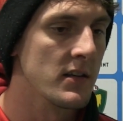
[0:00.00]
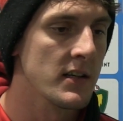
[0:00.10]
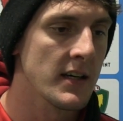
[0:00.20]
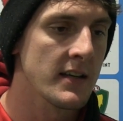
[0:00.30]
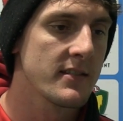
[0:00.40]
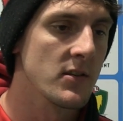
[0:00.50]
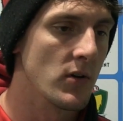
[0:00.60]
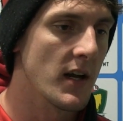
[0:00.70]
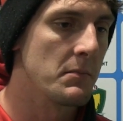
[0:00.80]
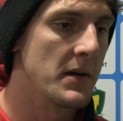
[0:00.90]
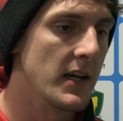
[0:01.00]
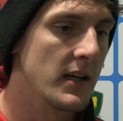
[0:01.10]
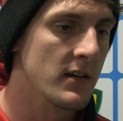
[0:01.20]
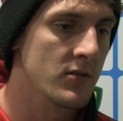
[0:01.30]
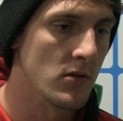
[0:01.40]
and it's still going to
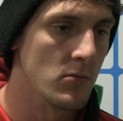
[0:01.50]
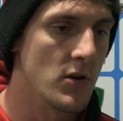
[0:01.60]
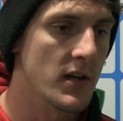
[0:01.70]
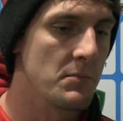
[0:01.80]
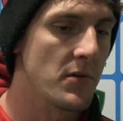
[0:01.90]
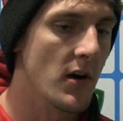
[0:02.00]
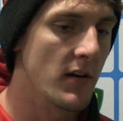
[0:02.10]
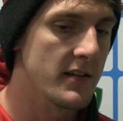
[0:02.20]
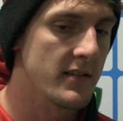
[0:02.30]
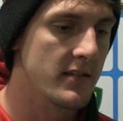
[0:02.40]
be a sort of work in progress.